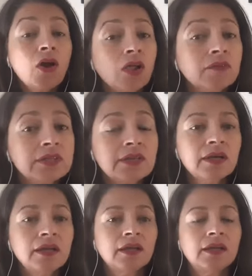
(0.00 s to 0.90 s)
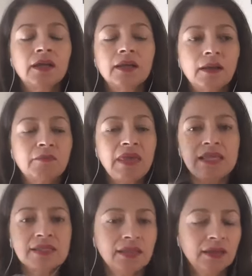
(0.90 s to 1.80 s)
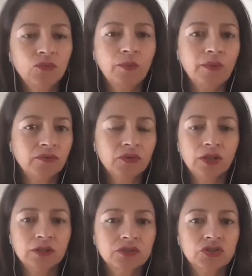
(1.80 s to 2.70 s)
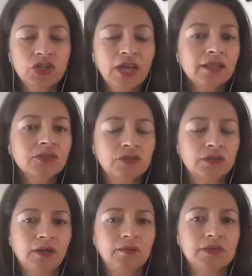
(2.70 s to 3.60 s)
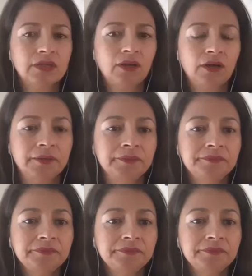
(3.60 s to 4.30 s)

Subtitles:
all of a sudden, an amazing woman of color challenger comes along,